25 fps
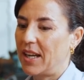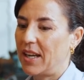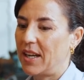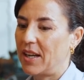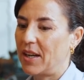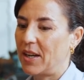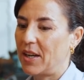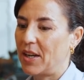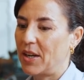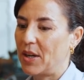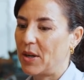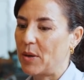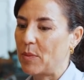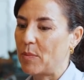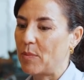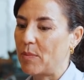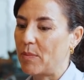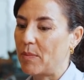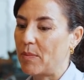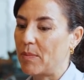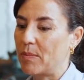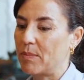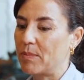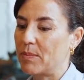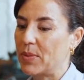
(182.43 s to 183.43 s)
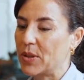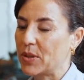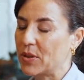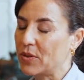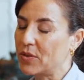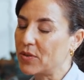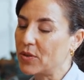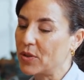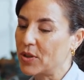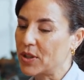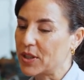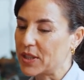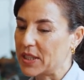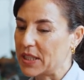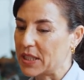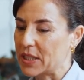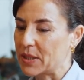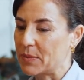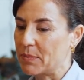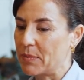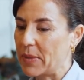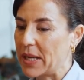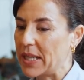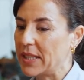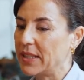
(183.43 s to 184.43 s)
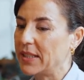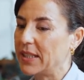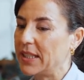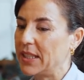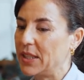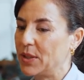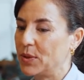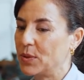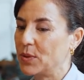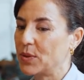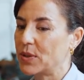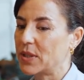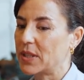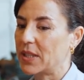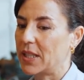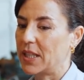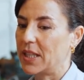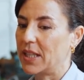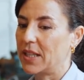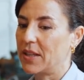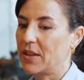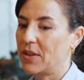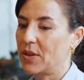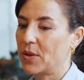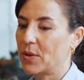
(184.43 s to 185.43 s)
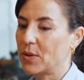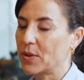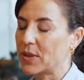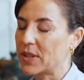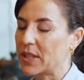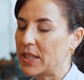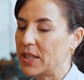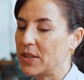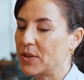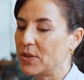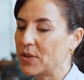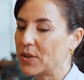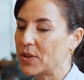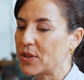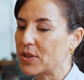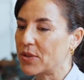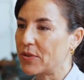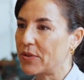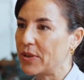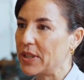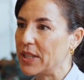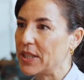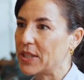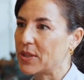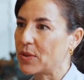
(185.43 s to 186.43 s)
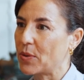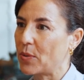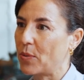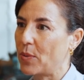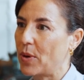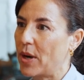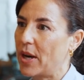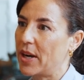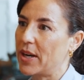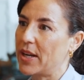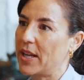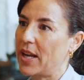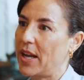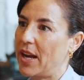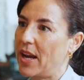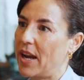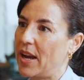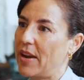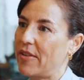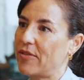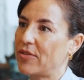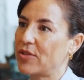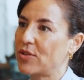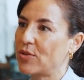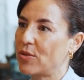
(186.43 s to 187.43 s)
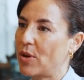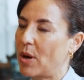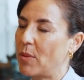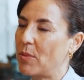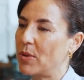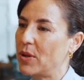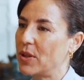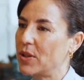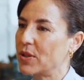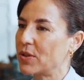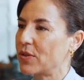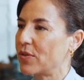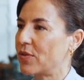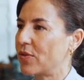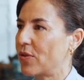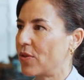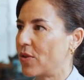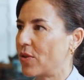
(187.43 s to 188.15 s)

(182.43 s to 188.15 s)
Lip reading: But of course, it's mainly used in those industries where they have trouble